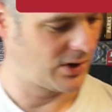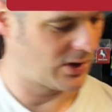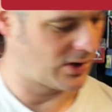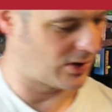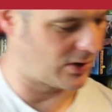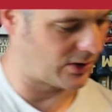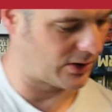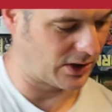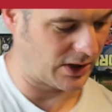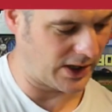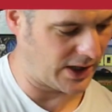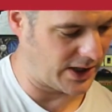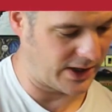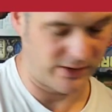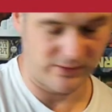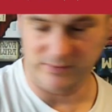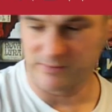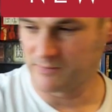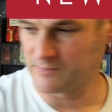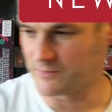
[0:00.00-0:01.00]

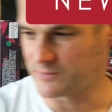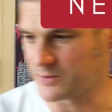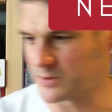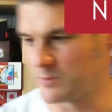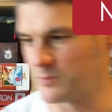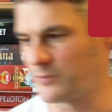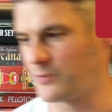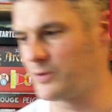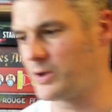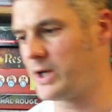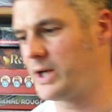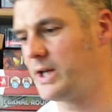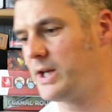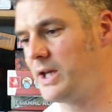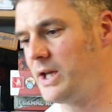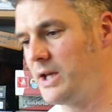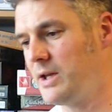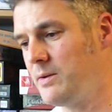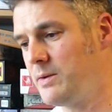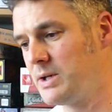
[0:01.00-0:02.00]
online from
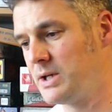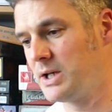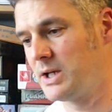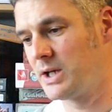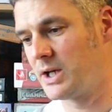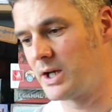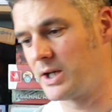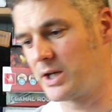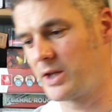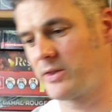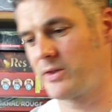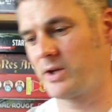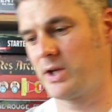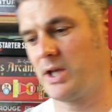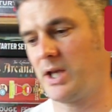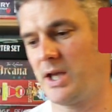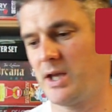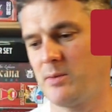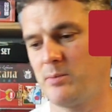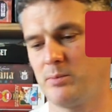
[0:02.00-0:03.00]
Friday. Another
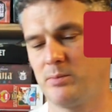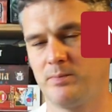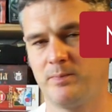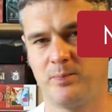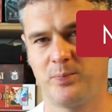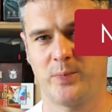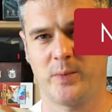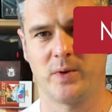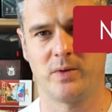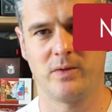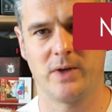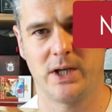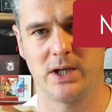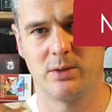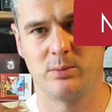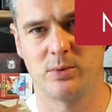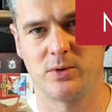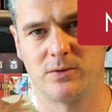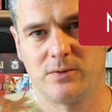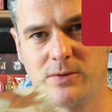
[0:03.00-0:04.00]
game
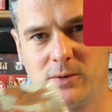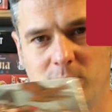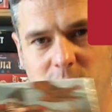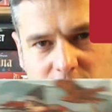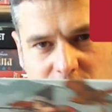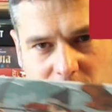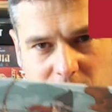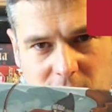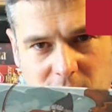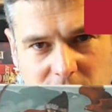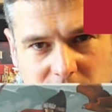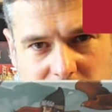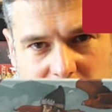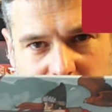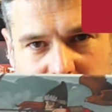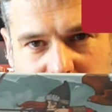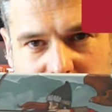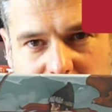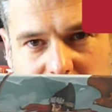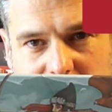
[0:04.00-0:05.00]
available from
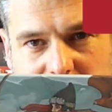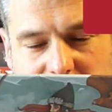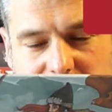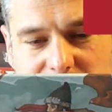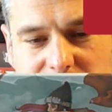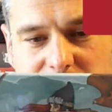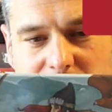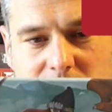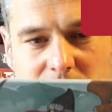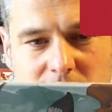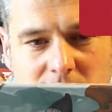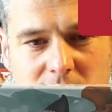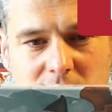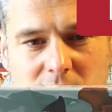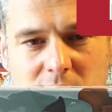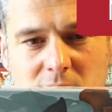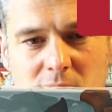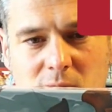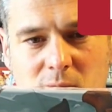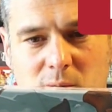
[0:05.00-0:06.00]
Friday is
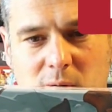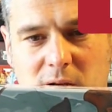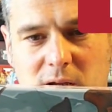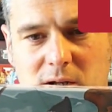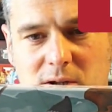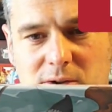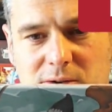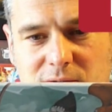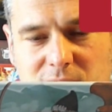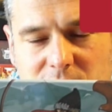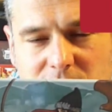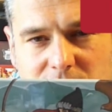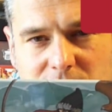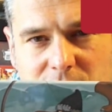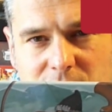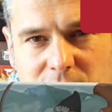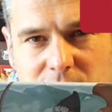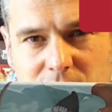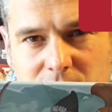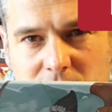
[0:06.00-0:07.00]
Raiders of
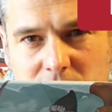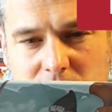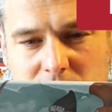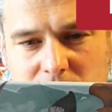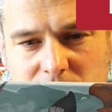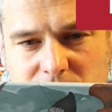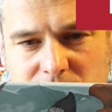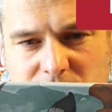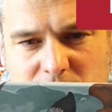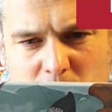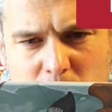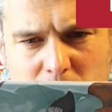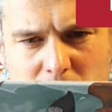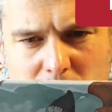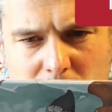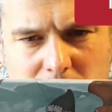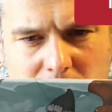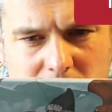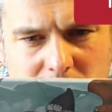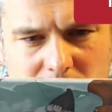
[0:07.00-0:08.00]

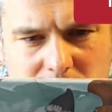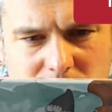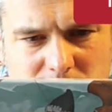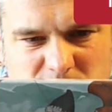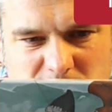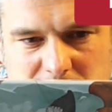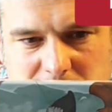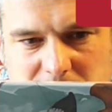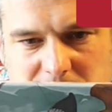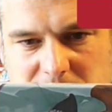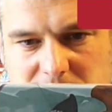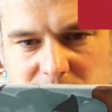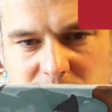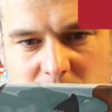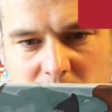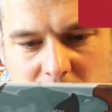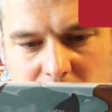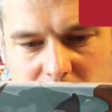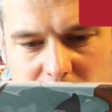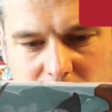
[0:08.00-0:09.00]
Scythia.
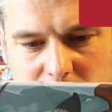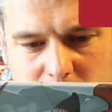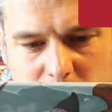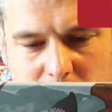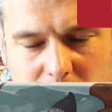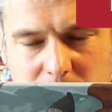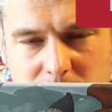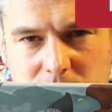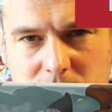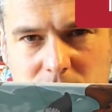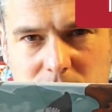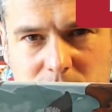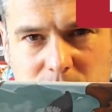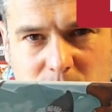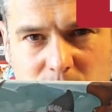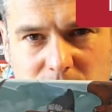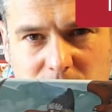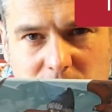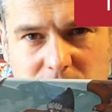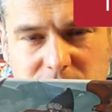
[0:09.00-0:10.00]
I hope I
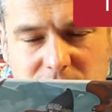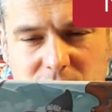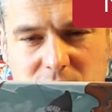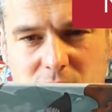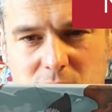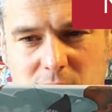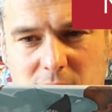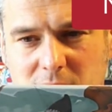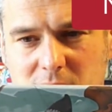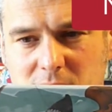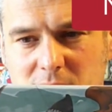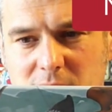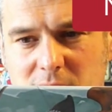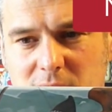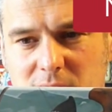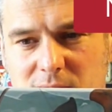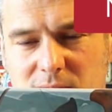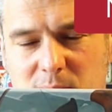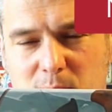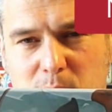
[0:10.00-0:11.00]
pronounce it correctly.
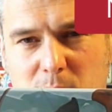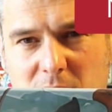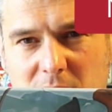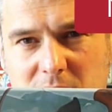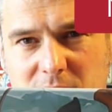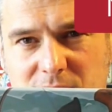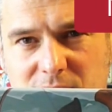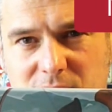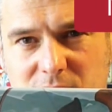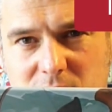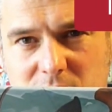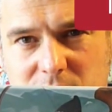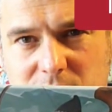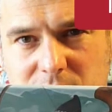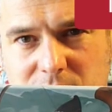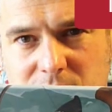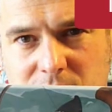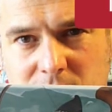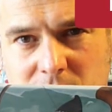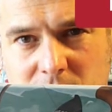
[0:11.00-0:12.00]
It's based
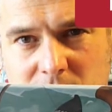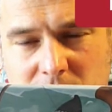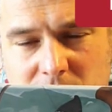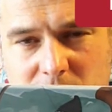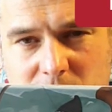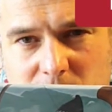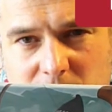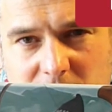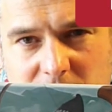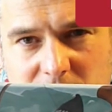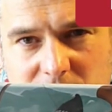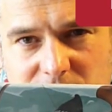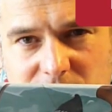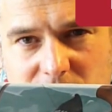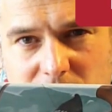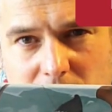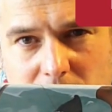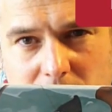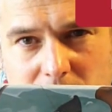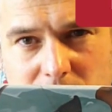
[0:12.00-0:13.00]
on Raiders
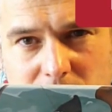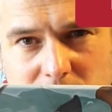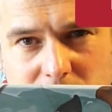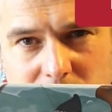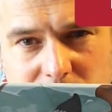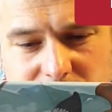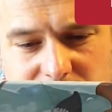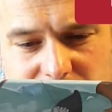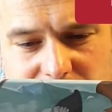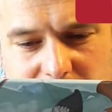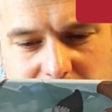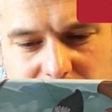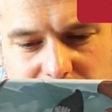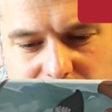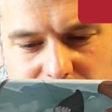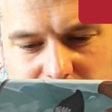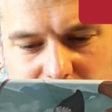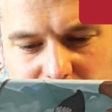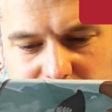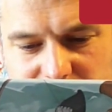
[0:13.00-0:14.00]
of the North, the
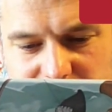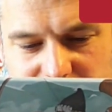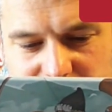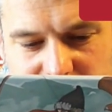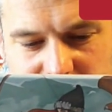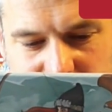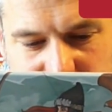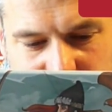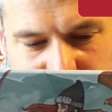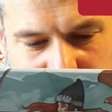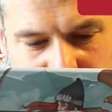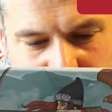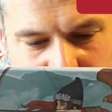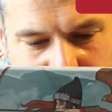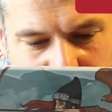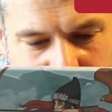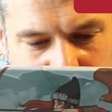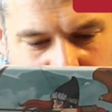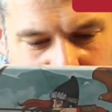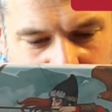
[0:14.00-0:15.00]
first
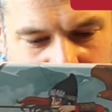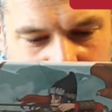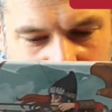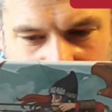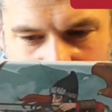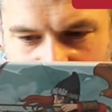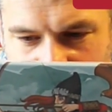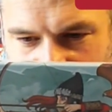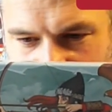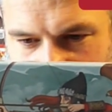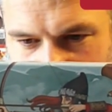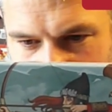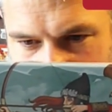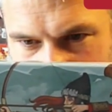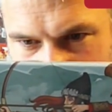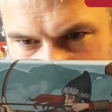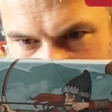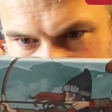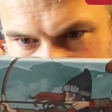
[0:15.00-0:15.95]
game from,